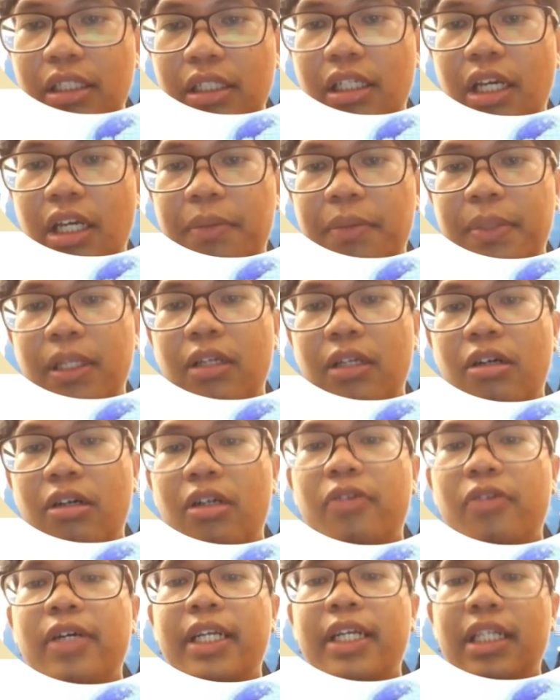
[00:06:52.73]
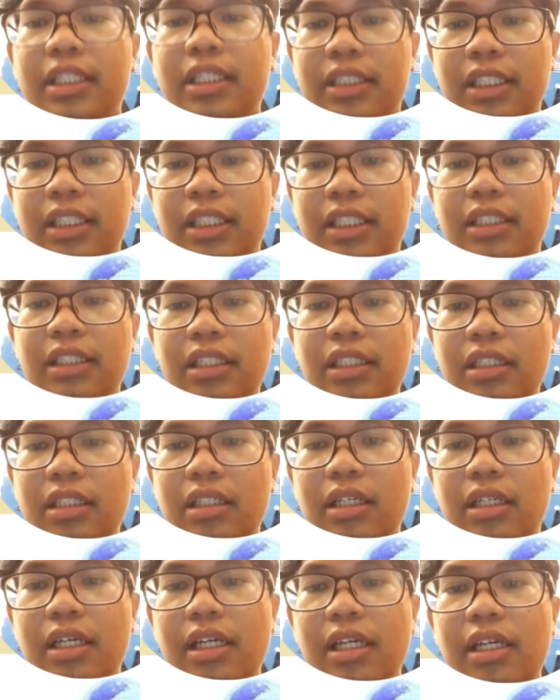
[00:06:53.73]
cable or wireless signal,
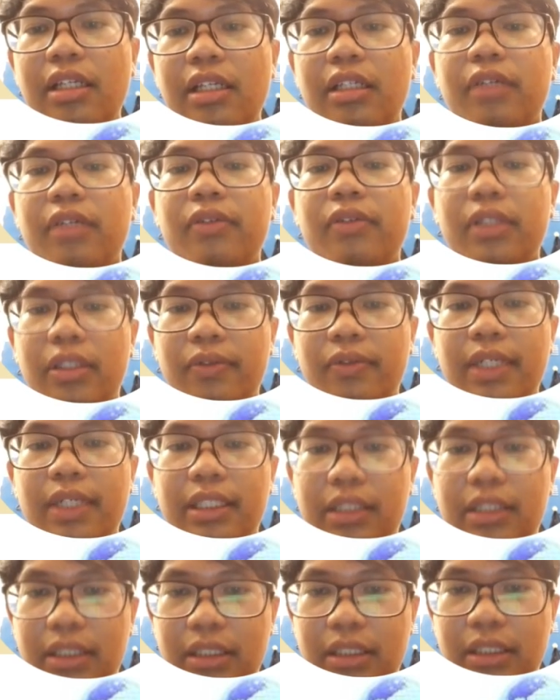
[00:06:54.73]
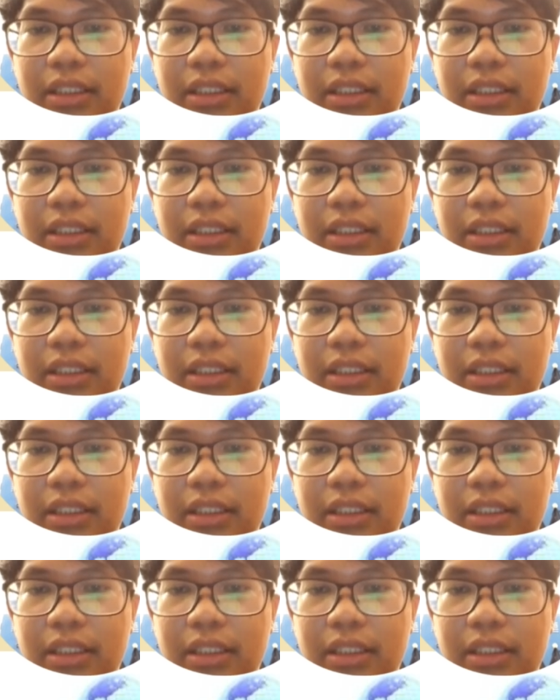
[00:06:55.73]
and the device.